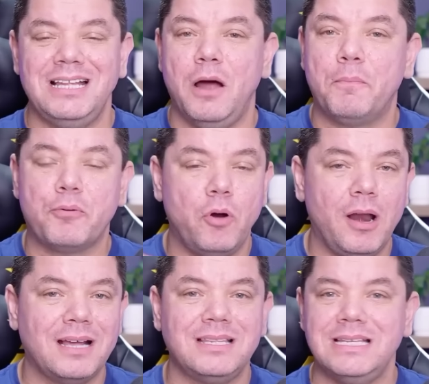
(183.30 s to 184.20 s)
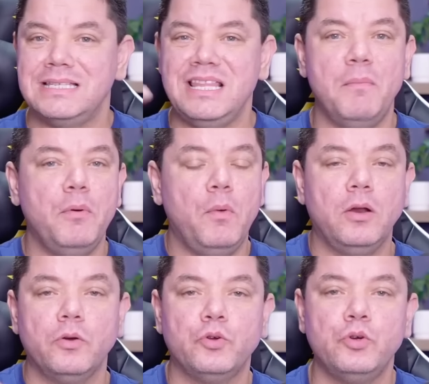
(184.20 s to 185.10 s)
that product is number one
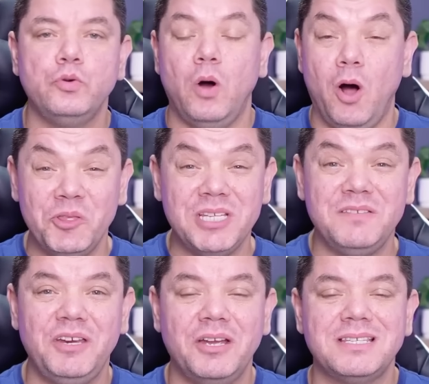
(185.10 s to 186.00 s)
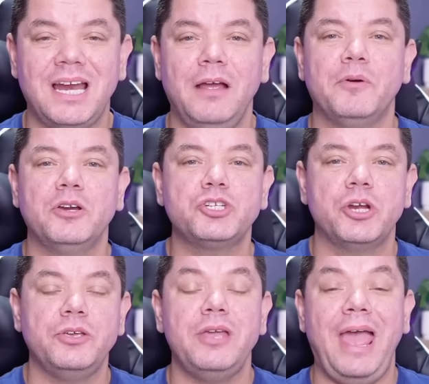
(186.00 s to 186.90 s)
on Google on this video today, I'm going to
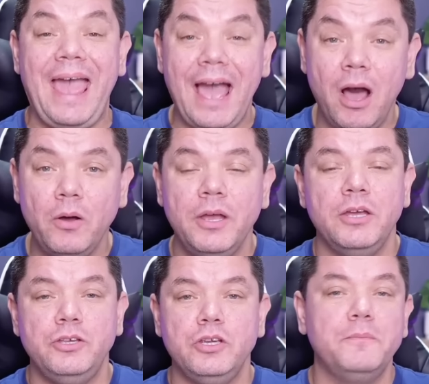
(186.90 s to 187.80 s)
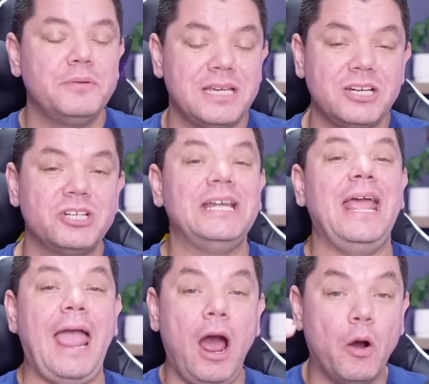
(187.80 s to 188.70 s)
show you how you could
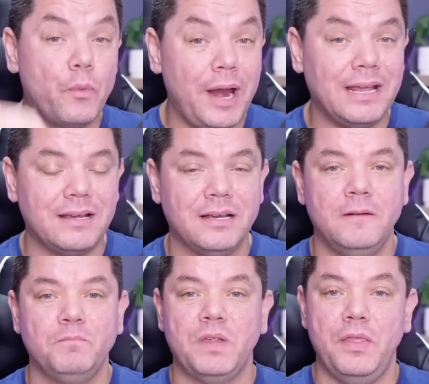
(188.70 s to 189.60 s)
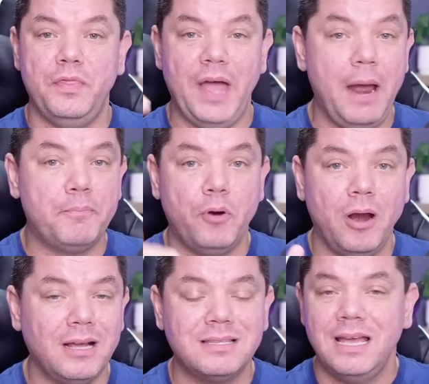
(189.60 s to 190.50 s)
potentially outrank that
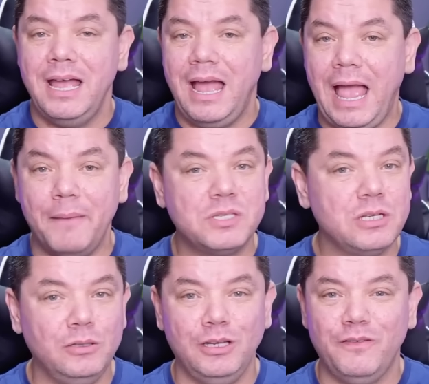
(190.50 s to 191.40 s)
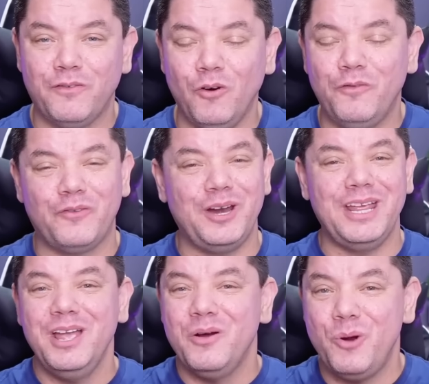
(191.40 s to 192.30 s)
product absolutely for
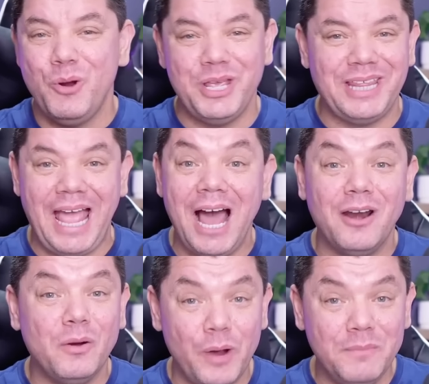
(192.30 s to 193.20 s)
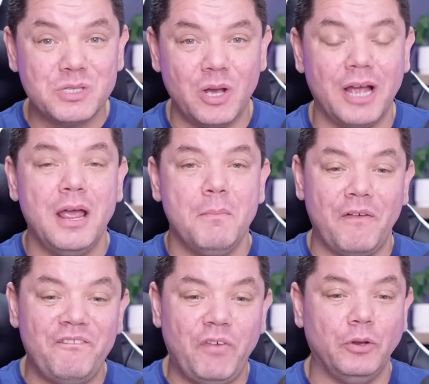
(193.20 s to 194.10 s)
free without a website
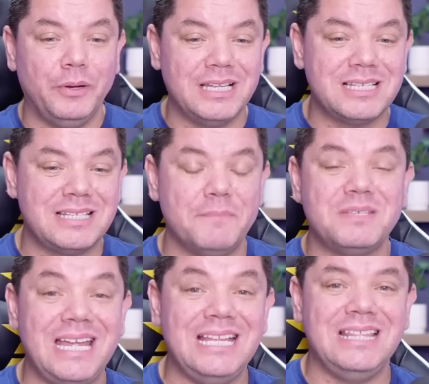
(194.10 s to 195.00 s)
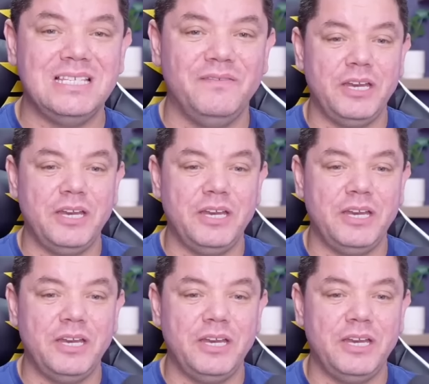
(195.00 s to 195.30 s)
by following the steps in this